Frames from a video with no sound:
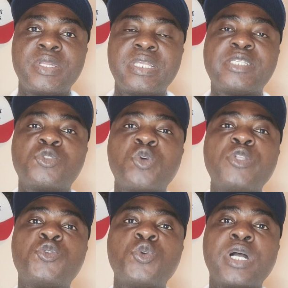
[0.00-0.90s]
This is
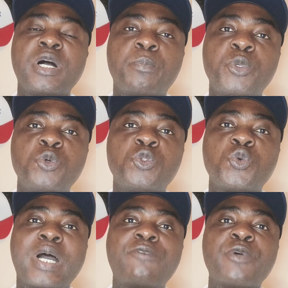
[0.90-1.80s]
going to help you
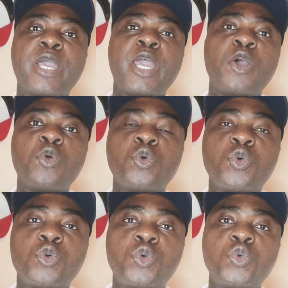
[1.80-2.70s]
to have a
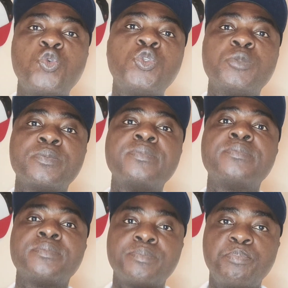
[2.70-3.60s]
good
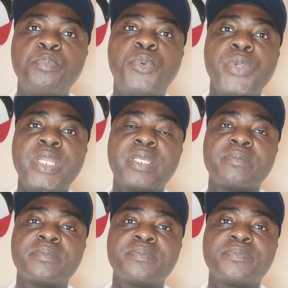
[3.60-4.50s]
breed,
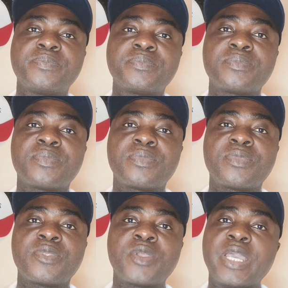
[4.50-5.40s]

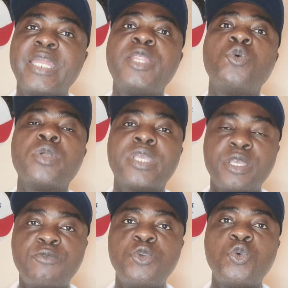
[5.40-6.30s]
and they will
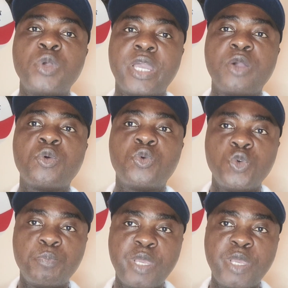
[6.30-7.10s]
give you a good